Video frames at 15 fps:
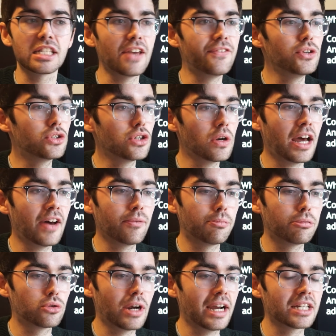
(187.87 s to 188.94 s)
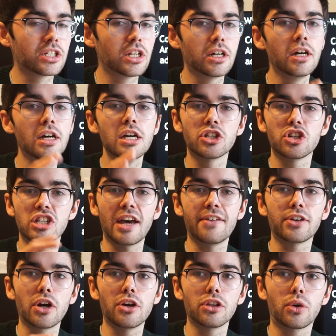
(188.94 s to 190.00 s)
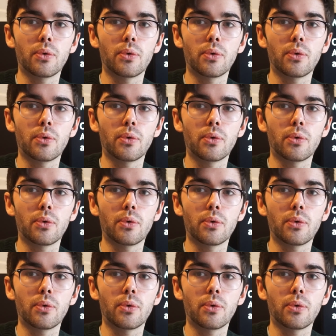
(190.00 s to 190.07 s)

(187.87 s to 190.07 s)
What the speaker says: If you don't have a protractor, just have a go at the